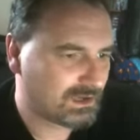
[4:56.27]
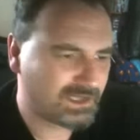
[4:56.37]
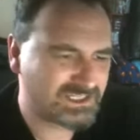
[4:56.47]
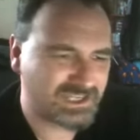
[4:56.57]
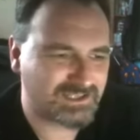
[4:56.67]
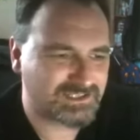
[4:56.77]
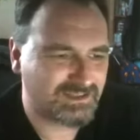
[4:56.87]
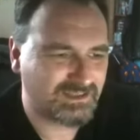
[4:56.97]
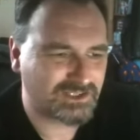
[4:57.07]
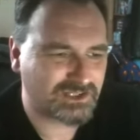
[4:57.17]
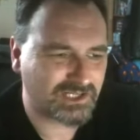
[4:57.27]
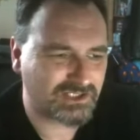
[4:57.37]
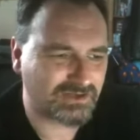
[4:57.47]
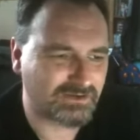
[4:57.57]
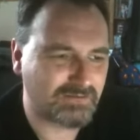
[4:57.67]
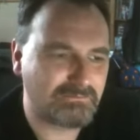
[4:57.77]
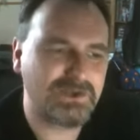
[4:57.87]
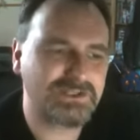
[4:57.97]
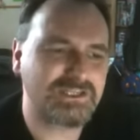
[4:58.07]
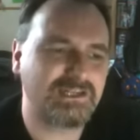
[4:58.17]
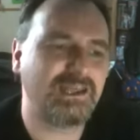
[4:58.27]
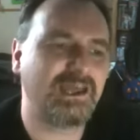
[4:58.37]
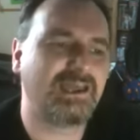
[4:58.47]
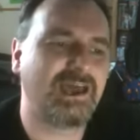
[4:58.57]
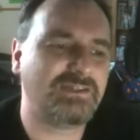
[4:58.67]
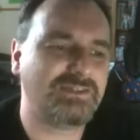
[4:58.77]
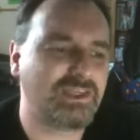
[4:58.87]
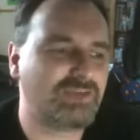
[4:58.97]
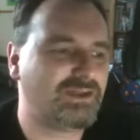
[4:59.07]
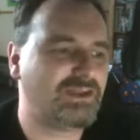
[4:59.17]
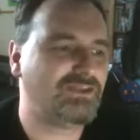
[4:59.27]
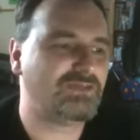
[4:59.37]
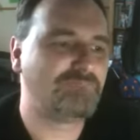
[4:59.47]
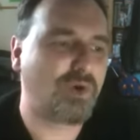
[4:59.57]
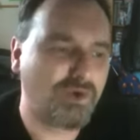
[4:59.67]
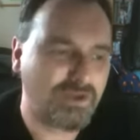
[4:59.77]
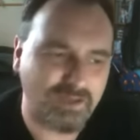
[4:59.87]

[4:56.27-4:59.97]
I just can't see the attraction. personally, I can't think of anything more